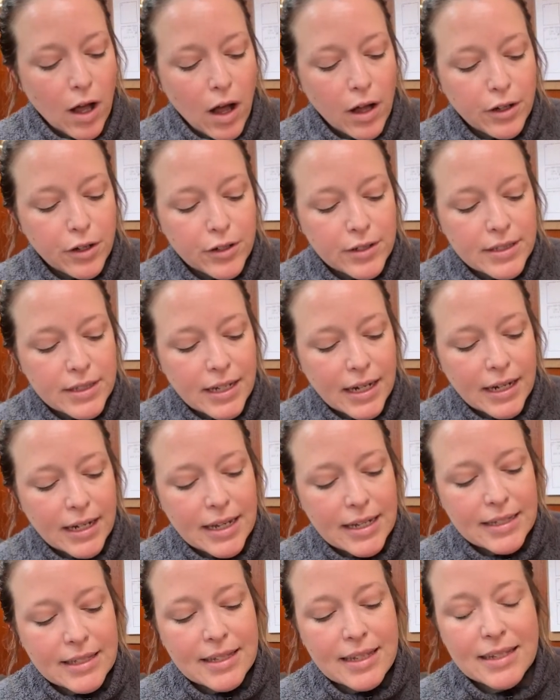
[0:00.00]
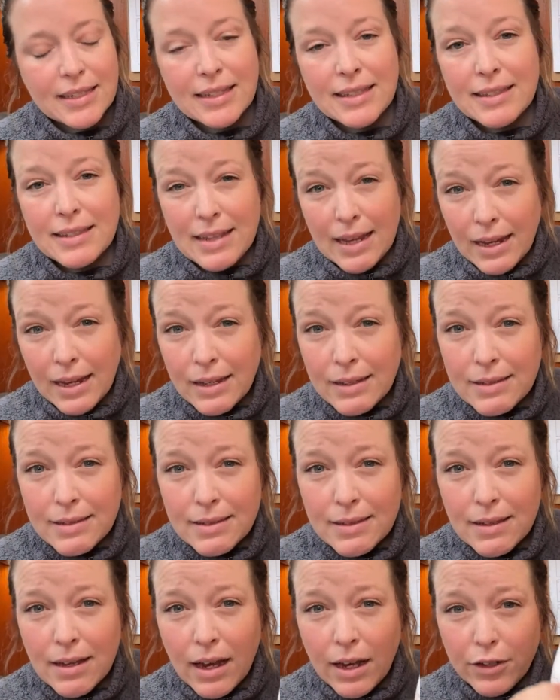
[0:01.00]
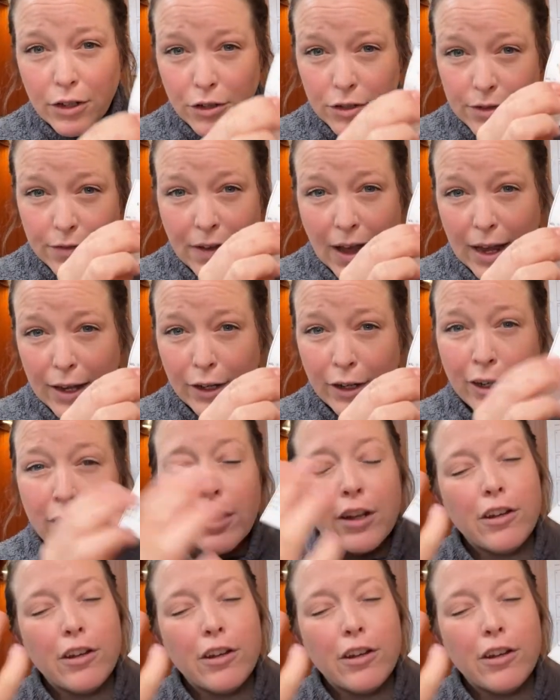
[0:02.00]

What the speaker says: All you're seeing is this 6 on your divider.